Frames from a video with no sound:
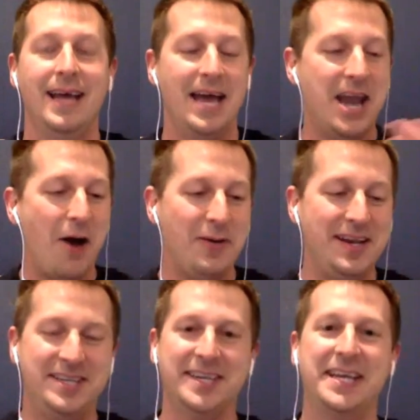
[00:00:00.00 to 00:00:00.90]
And now
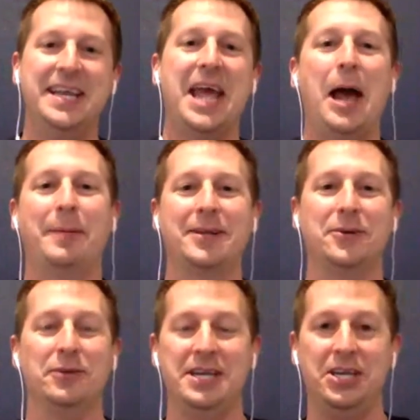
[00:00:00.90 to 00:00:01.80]
he's just getting
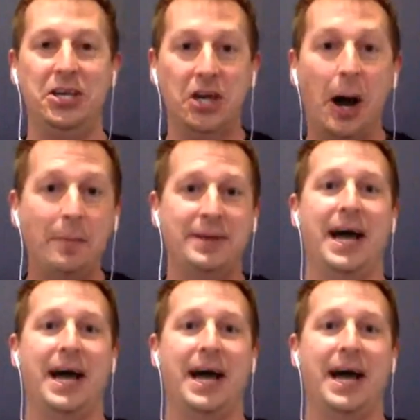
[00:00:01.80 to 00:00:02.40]
absolutely dumped